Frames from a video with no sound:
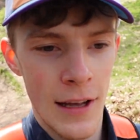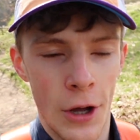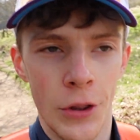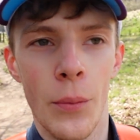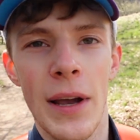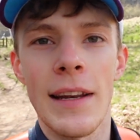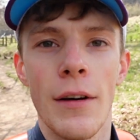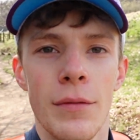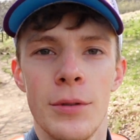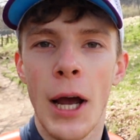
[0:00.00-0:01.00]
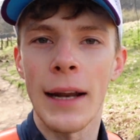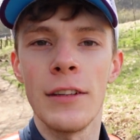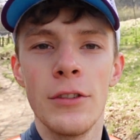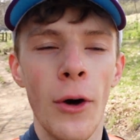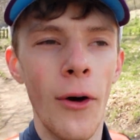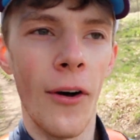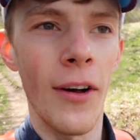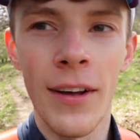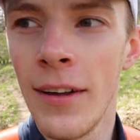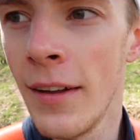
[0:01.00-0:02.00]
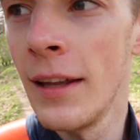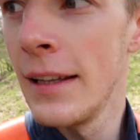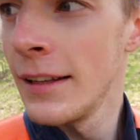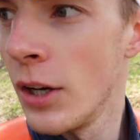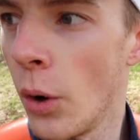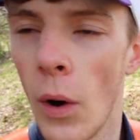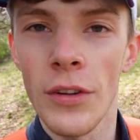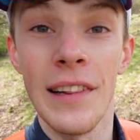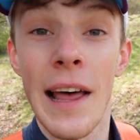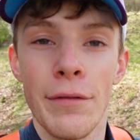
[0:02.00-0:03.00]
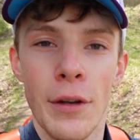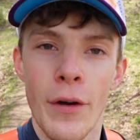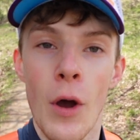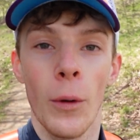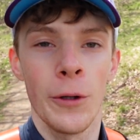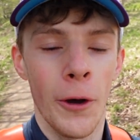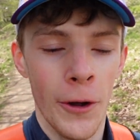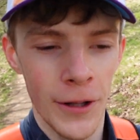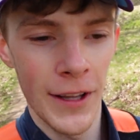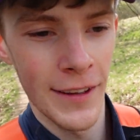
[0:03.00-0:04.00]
on the way down from Shining Tor, or what's left of Errwood Hall.